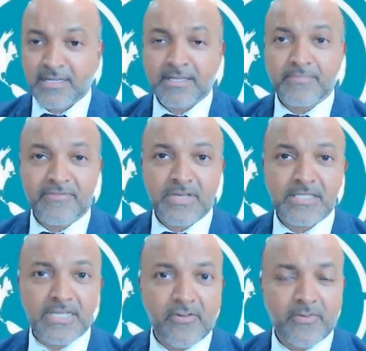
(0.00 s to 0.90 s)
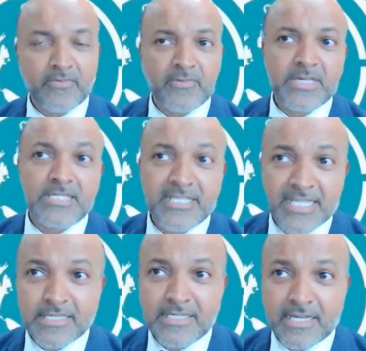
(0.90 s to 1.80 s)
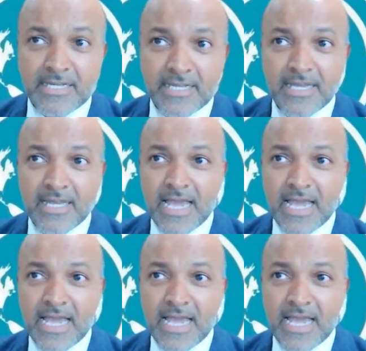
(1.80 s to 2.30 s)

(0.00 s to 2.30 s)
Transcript: the previous government were suggesting,